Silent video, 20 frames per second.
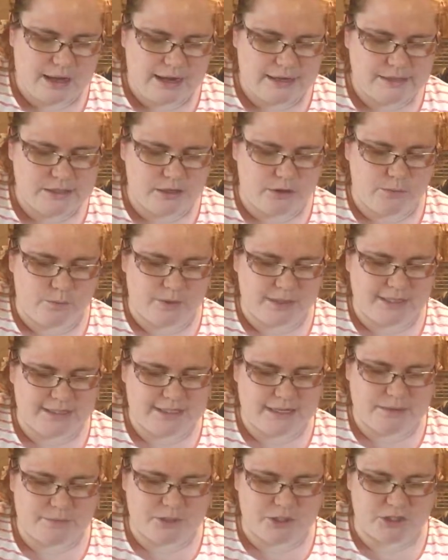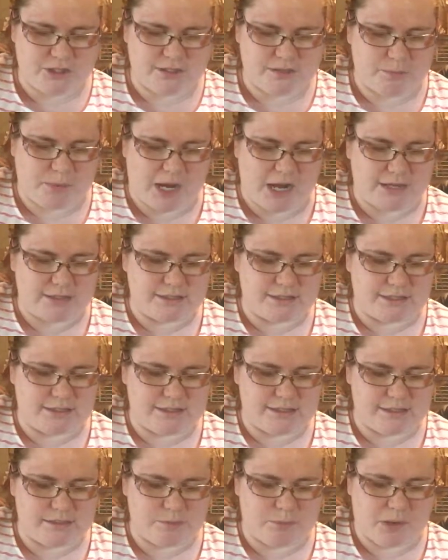I don't want to damage this box
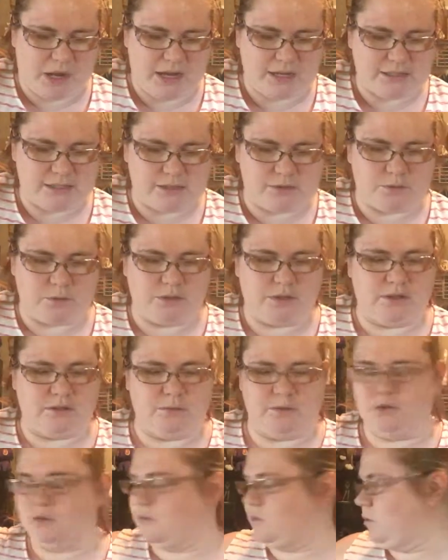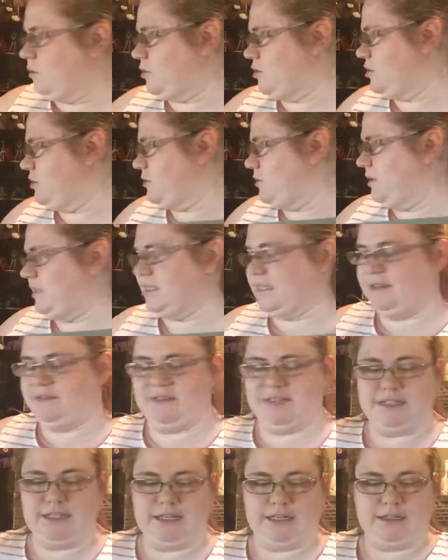because this box is one of the most gorgeous ones I've
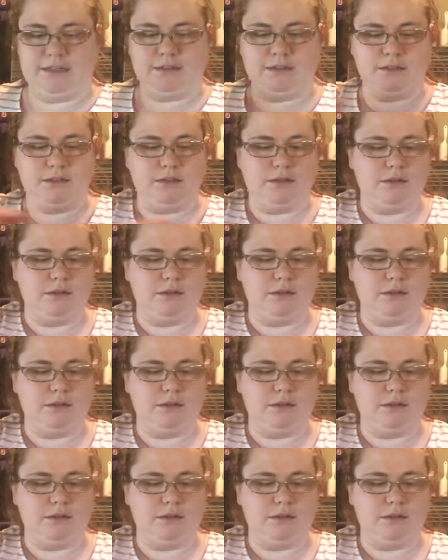seen.